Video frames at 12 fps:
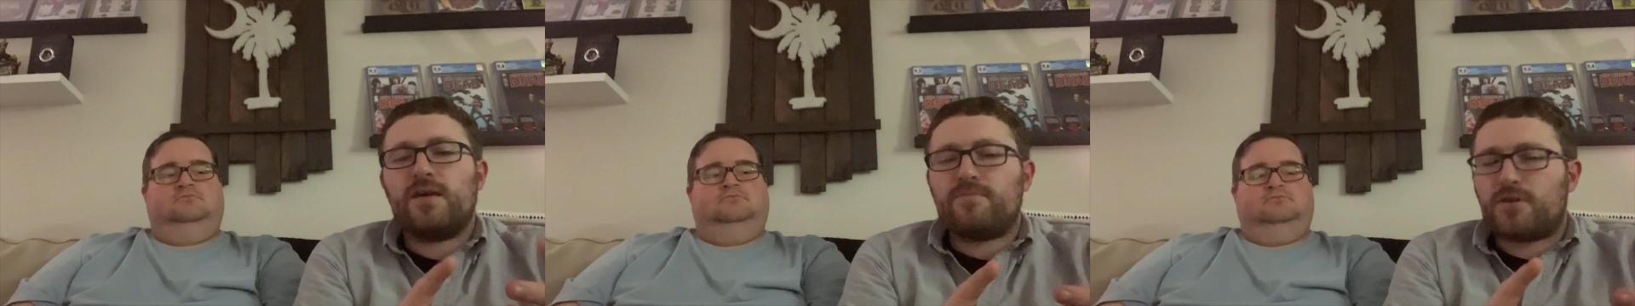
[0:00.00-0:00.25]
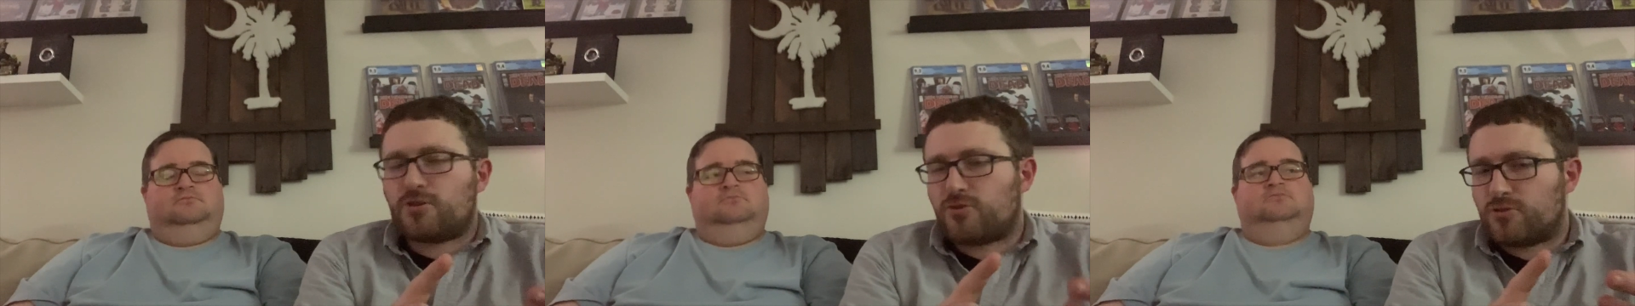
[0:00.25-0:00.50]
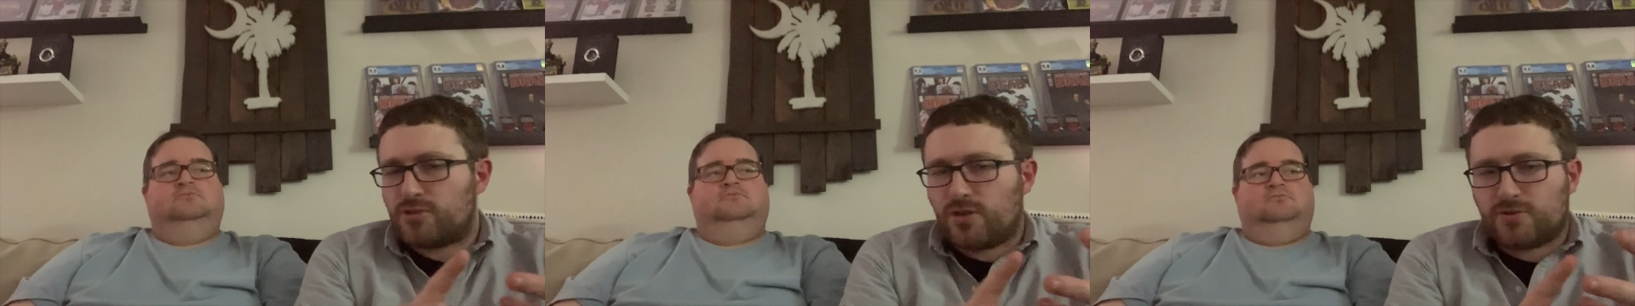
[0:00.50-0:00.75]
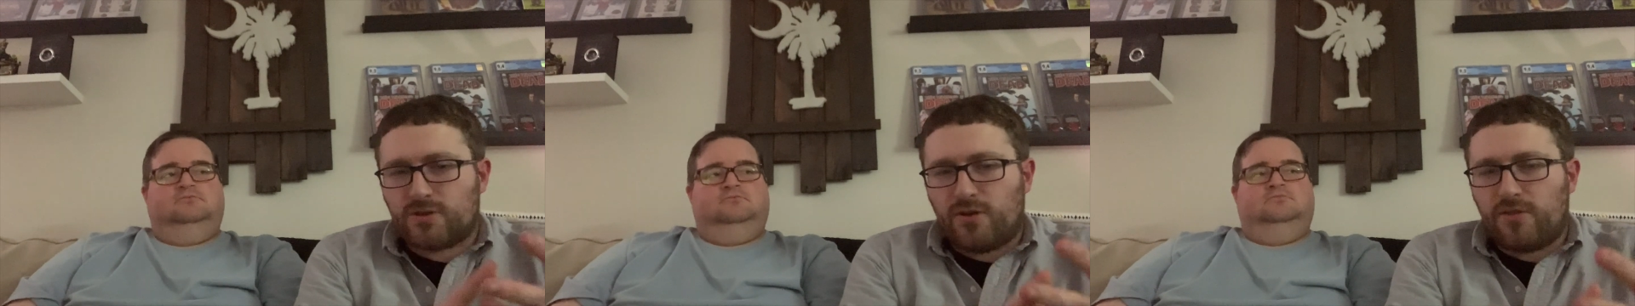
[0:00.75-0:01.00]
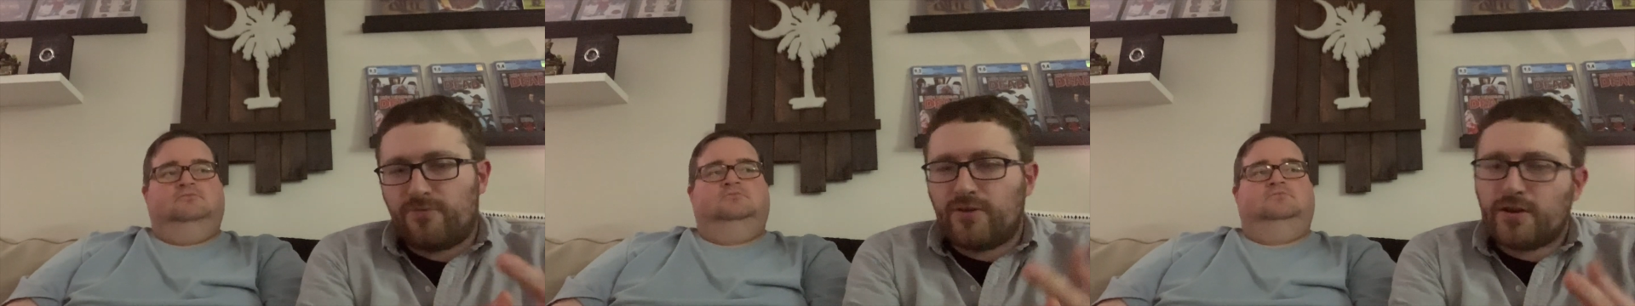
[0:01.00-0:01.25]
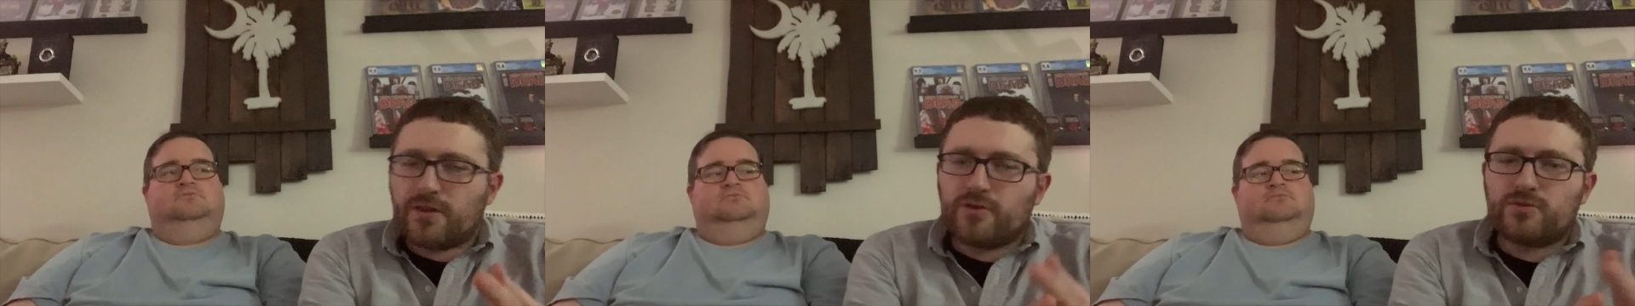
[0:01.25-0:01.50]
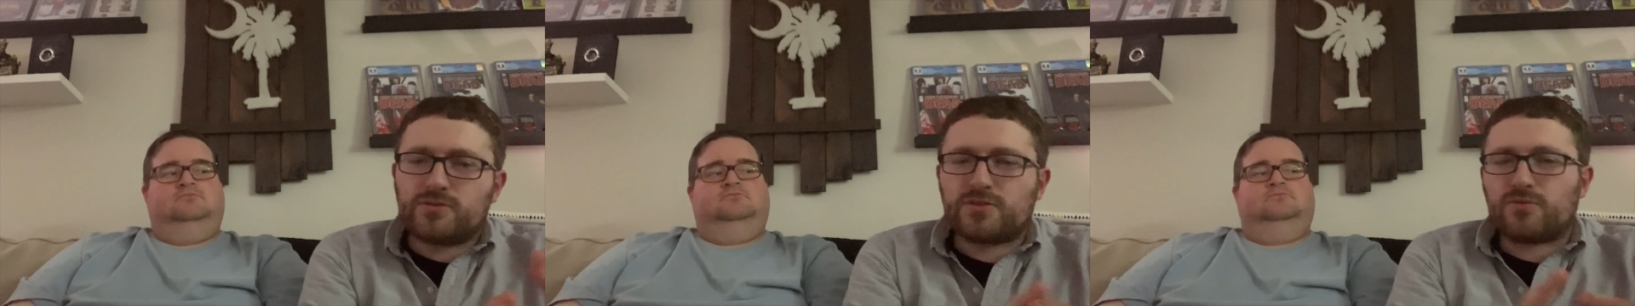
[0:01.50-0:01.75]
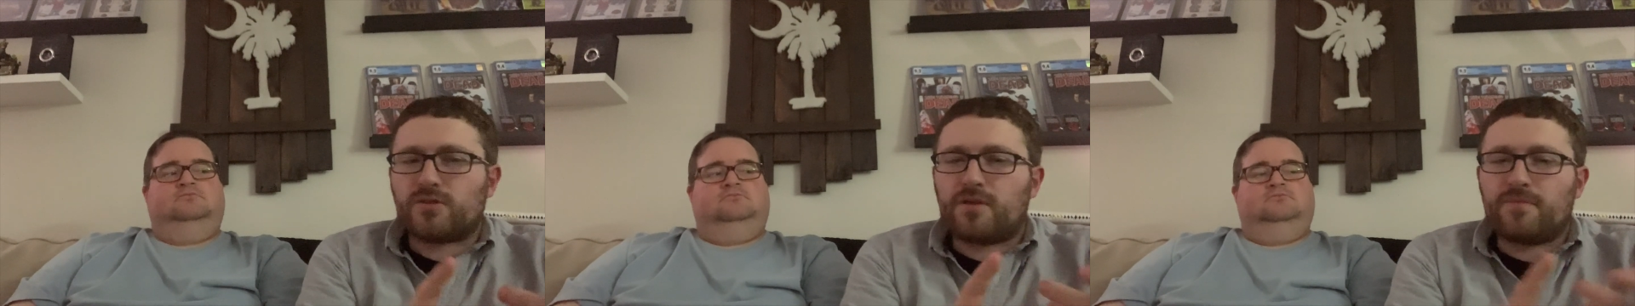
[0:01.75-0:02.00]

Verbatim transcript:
Speaker 1: make sure she has all the Funkos or the